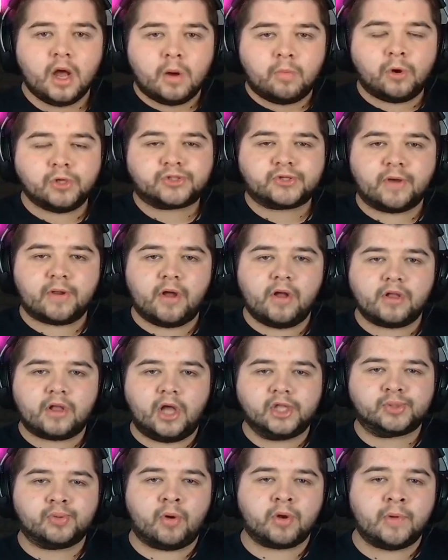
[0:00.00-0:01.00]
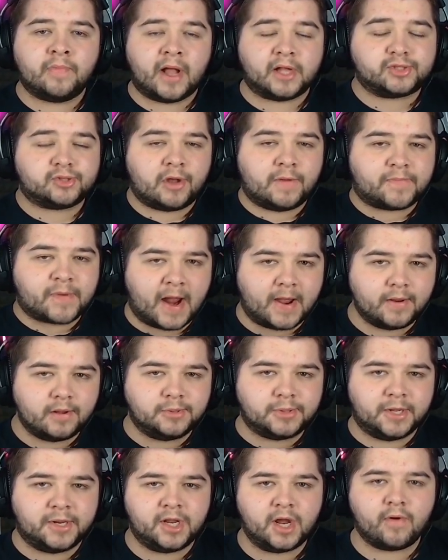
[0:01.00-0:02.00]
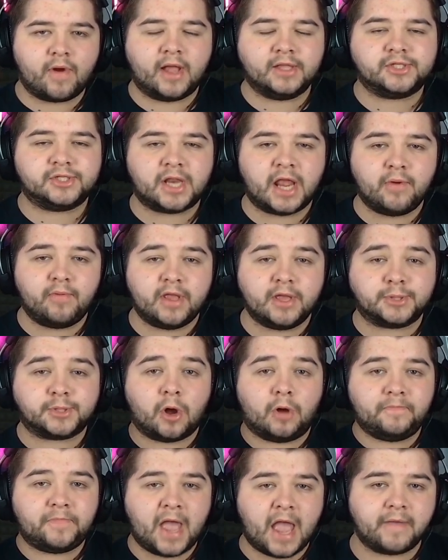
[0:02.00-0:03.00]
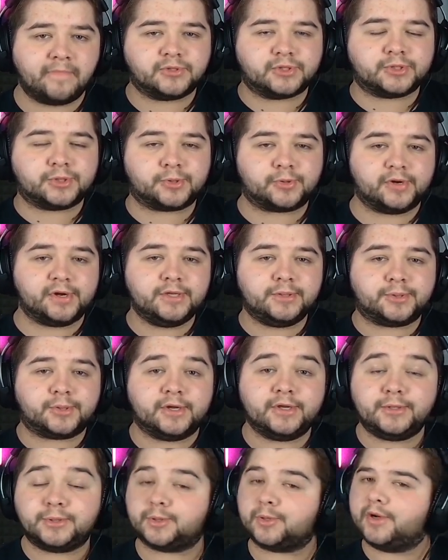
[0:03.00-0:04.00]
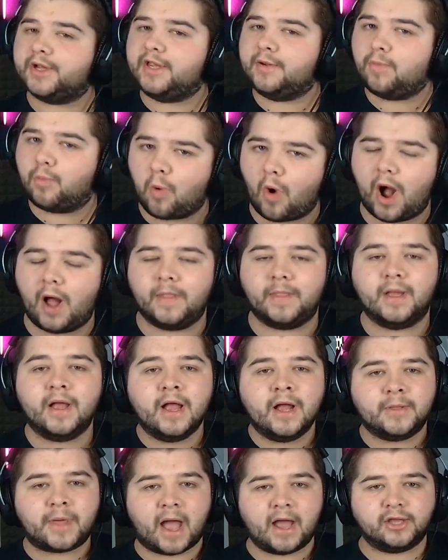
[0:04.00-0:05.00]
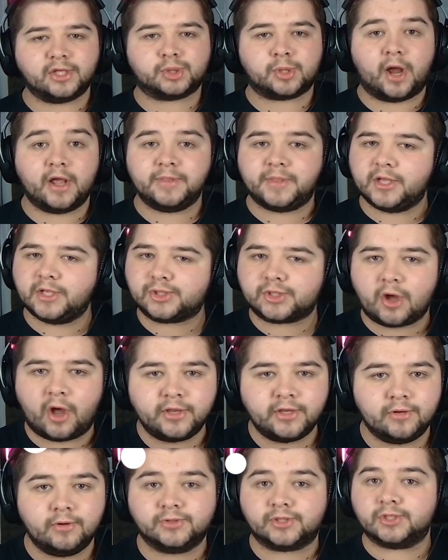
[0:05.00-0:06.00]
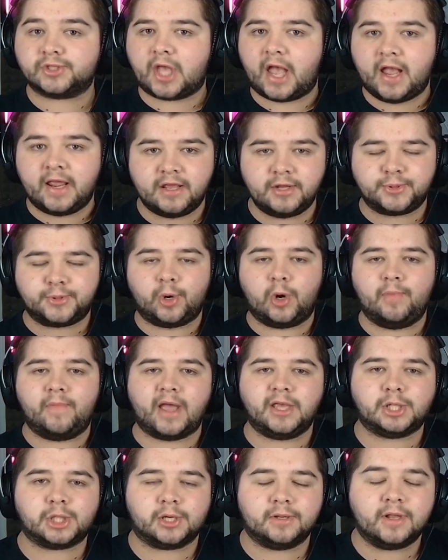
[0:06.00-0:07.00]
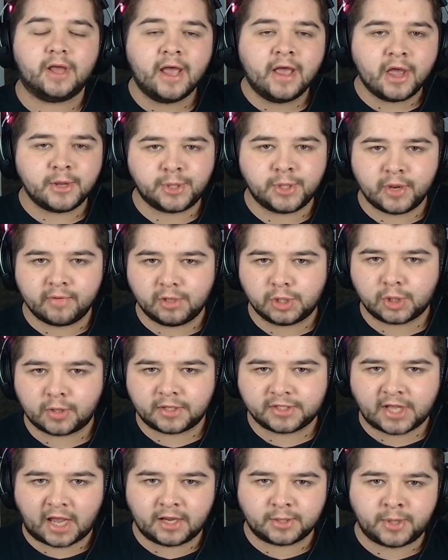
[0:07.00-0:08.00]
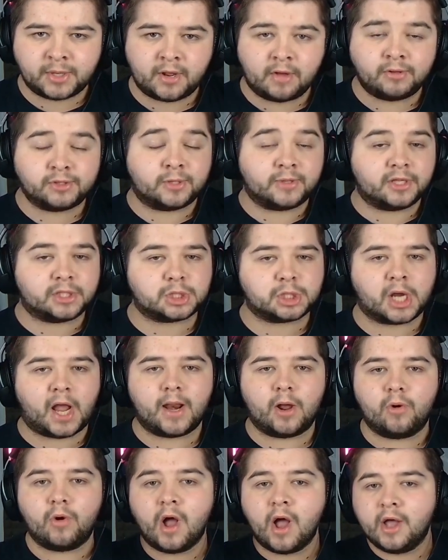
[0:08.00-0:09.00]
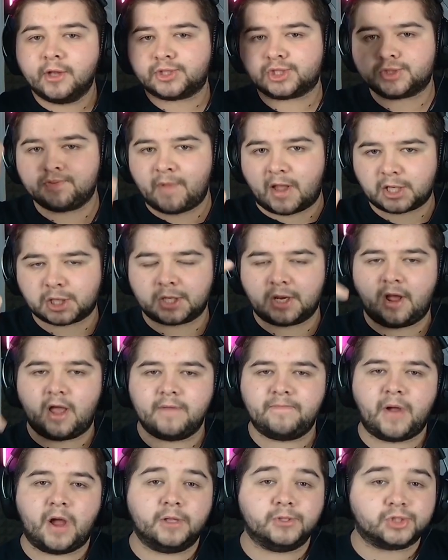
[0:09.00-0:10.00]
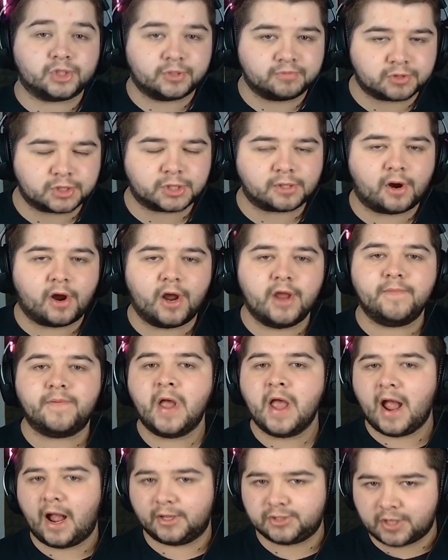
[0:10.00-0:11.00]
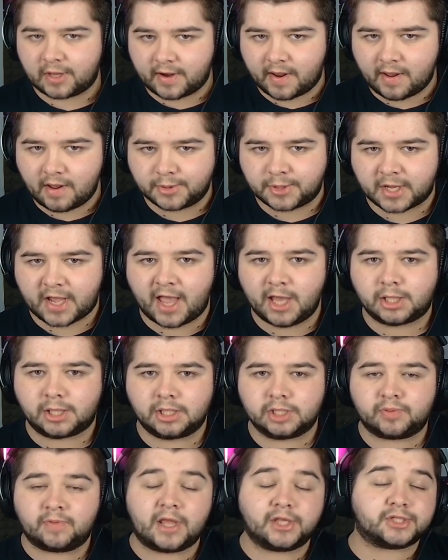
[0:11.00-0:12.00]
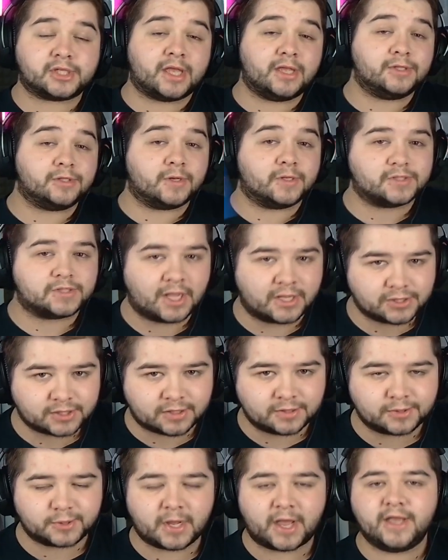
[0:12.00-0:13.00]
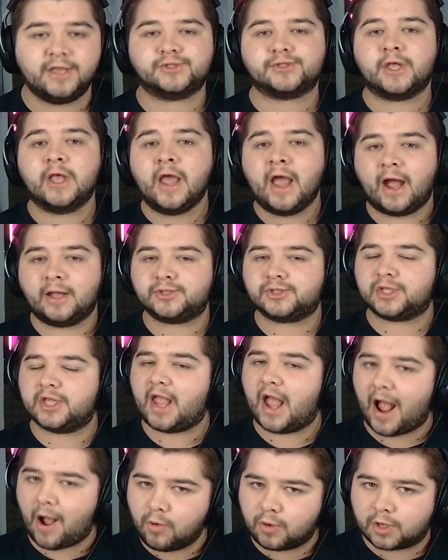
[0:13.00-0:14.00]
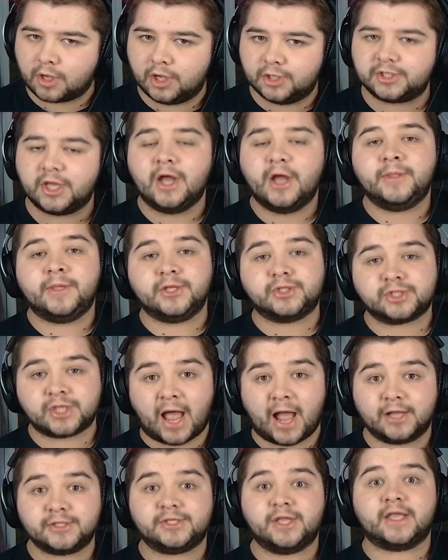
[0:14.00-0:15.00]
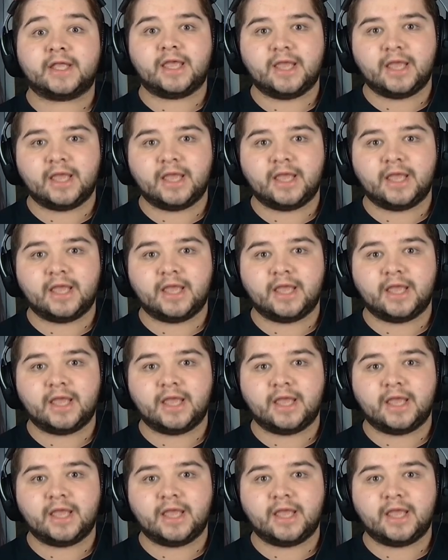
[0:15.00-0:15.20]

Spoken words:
What's going on, guys? Welcome back to a brand new video, and today we have got Pep's 3-3-3-1. That is right, this guy uses any formation. If you do enjoy the tactic videos on this channel, smash the like button, subscribe, and turn on notifications. But let's get into the testing phase and see how good this tactic